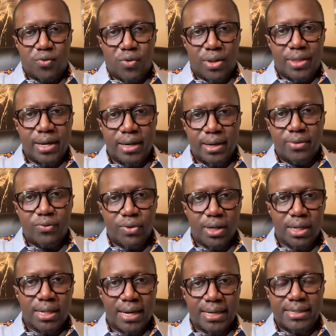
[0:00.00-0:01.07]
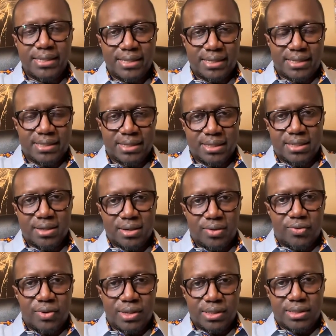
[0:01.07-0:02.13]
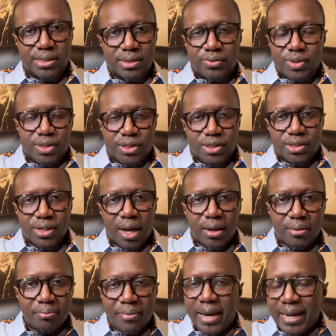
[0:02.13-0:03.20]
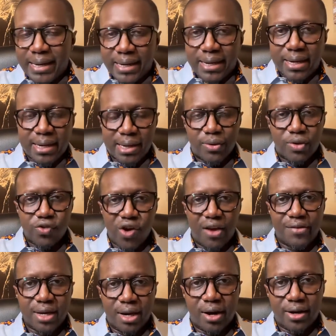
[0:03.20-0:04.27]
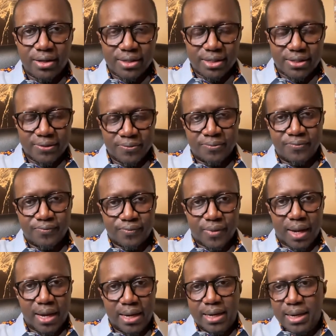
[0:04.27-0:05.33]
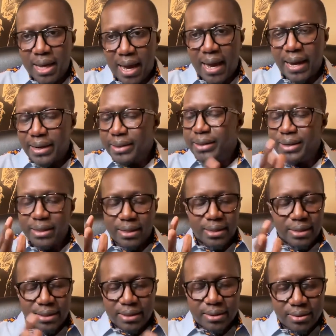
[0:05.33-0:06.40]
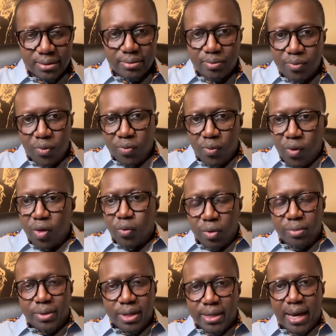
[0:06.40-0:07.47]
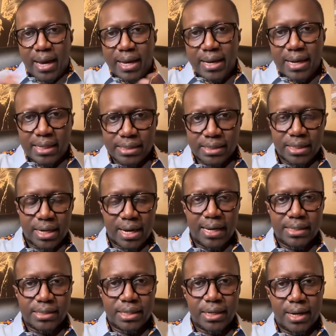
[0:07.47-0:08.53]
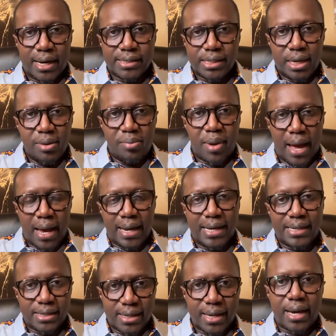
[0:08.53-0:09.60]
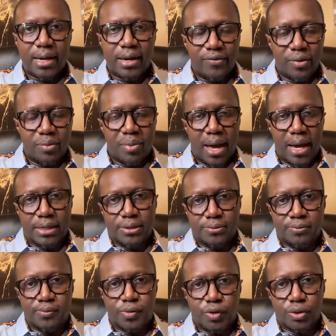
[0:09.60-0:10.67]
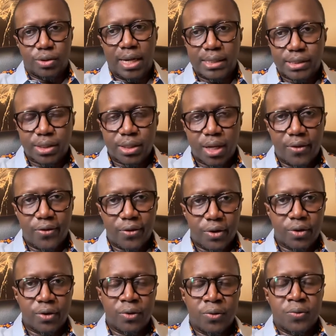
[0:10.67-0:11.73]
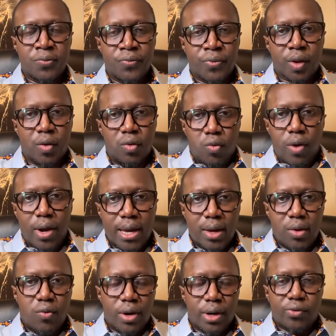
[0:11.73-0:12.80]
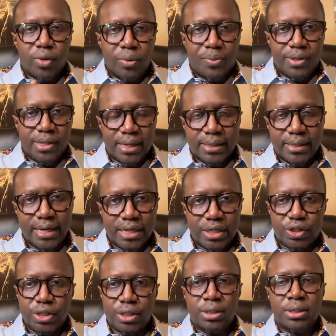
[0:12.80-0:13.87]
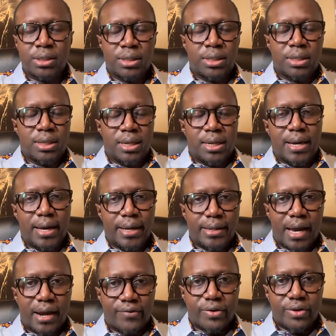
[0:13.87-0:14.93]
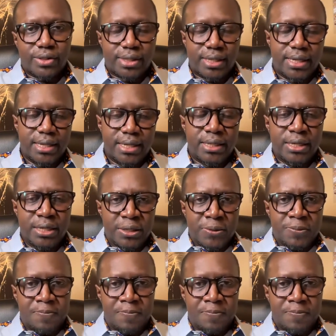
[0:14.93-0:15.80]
What they didn't realize was it was just not men that were driving cars. And it had more women dying as an impact, as a negative impact. So that's another way where representation and diversity